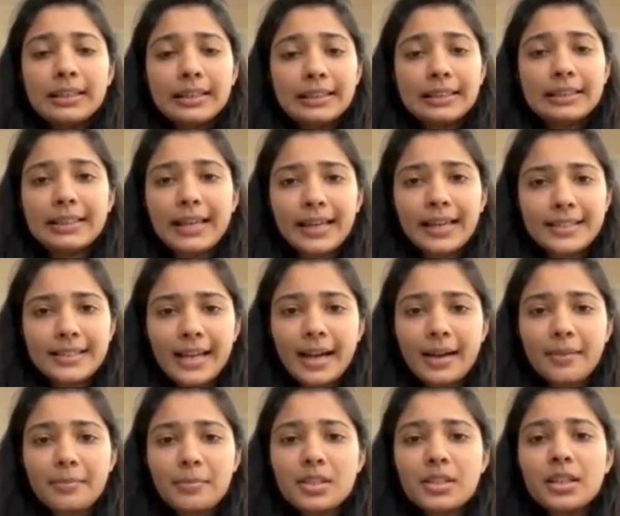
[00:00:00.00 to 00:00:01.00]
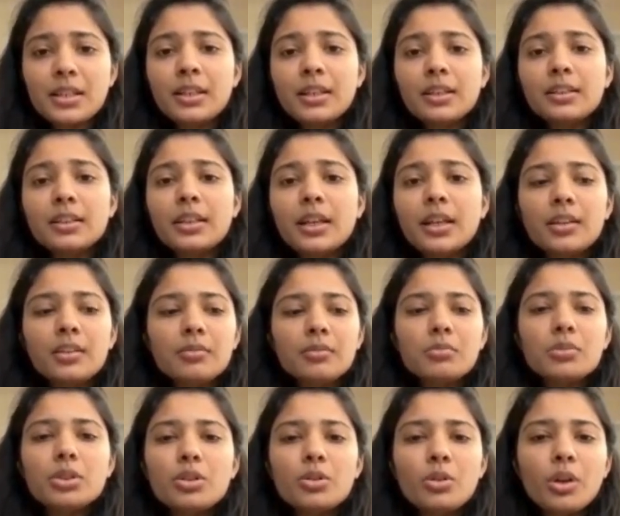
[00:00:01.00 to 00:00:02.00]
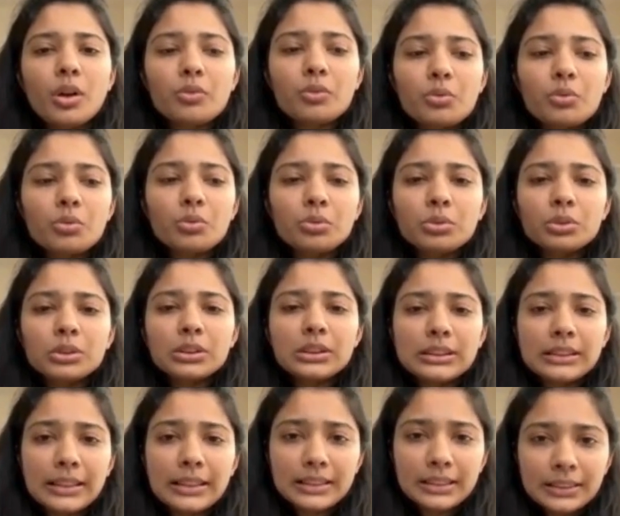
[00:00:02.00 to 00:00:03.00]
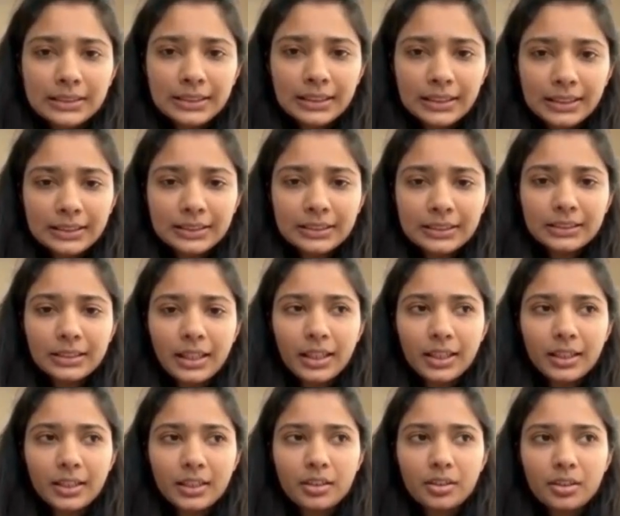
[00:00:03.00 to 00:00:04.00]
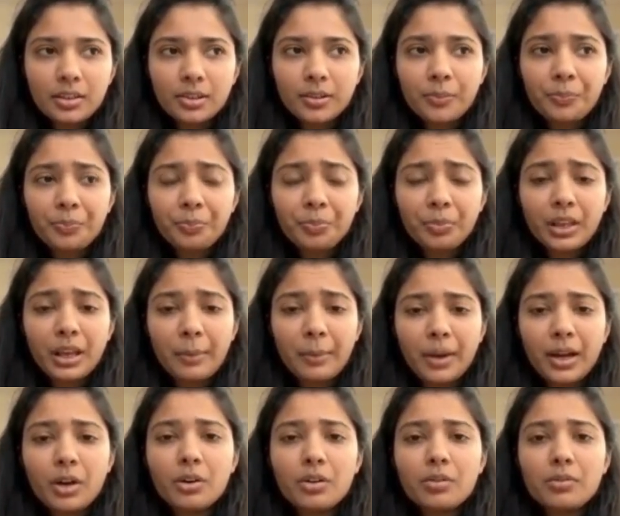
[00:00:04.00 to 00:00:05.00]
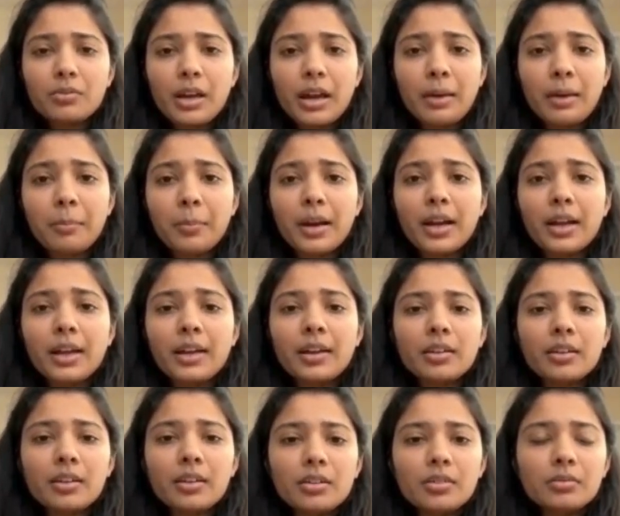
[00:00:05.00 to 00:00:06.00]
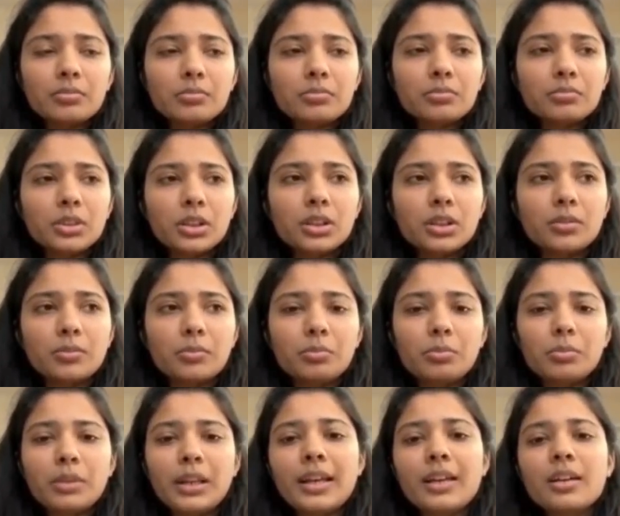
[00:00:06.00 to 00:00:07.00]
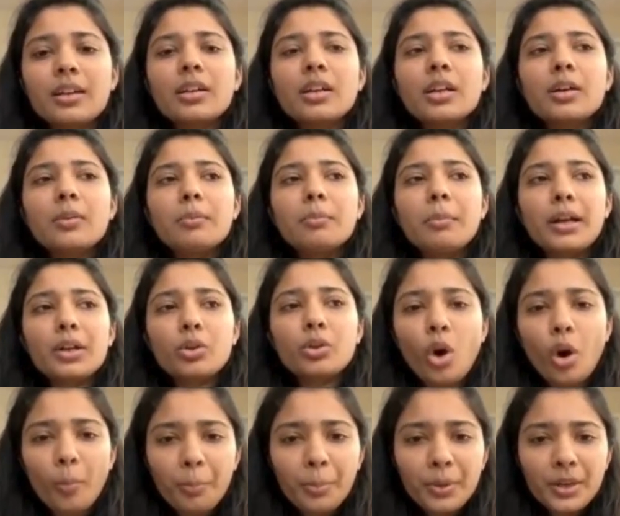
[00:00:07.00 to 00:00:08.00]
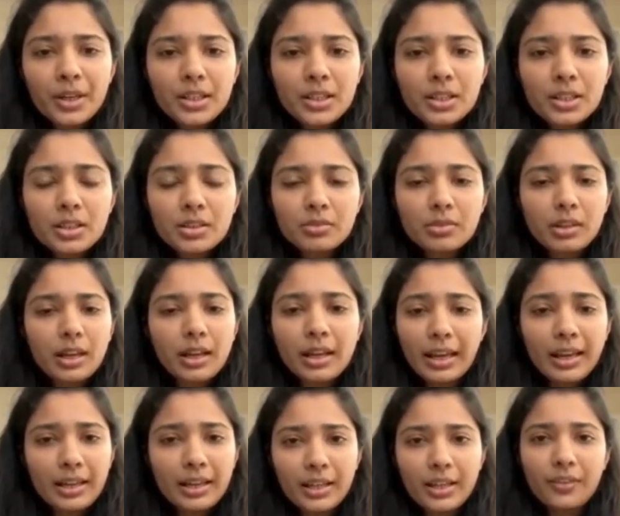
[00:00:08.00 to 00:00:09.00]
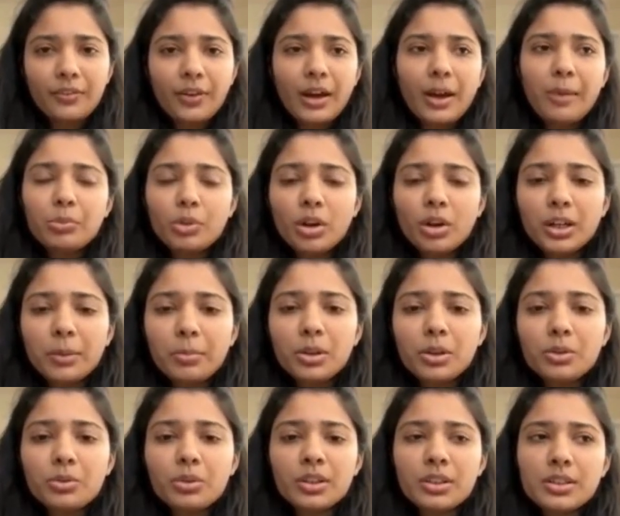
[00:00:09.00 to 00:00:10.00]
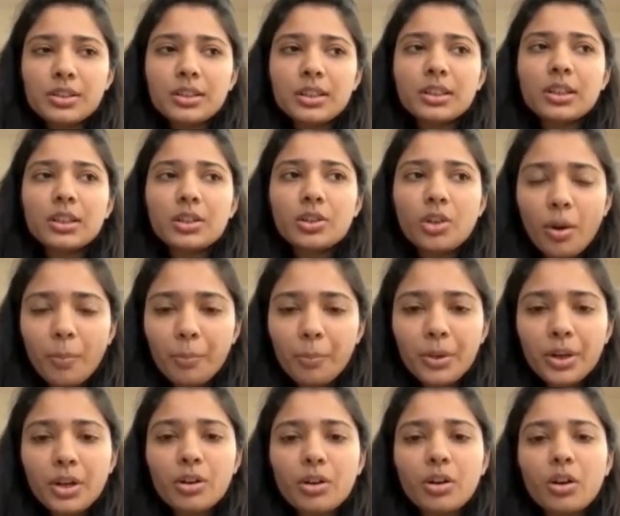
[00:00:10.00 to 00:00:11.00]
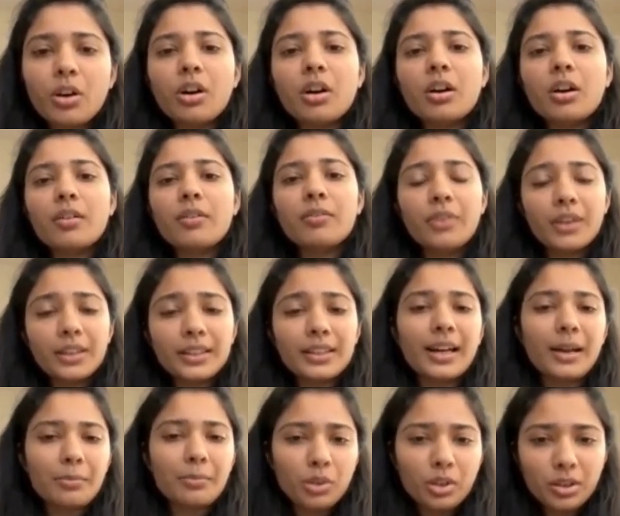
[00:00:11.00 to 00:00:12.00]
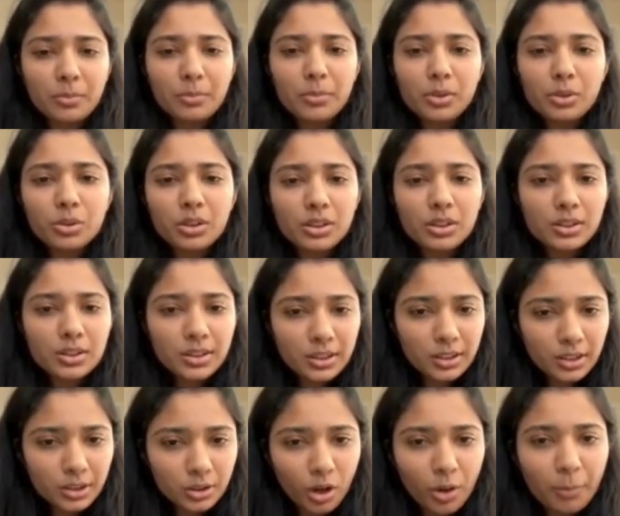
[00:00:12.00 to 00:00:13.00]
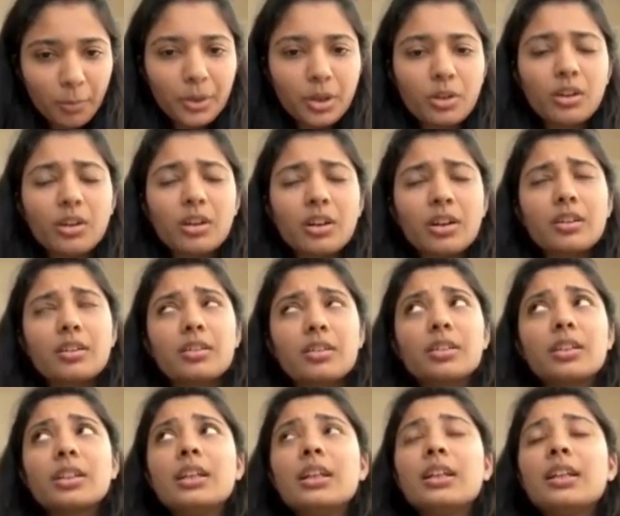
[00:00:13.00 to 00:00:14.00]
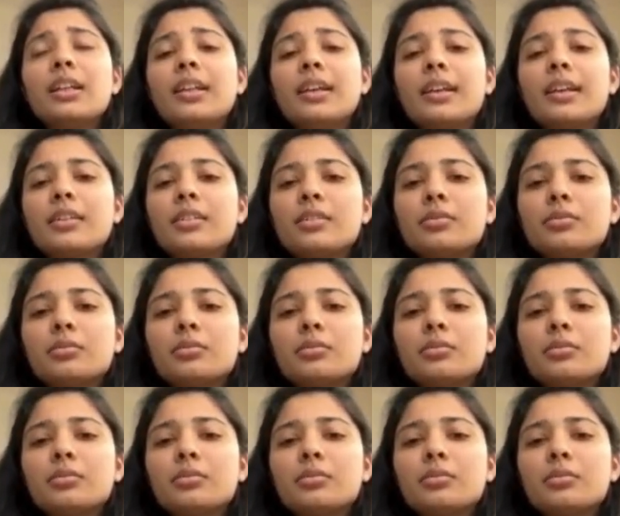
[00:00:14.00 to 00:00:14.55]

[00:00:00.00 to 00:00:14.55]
in the exams. Then you have to see the things that am I like my topic is, if I'm not able to understand the topic, or whether I'm not able to understand the topic, or like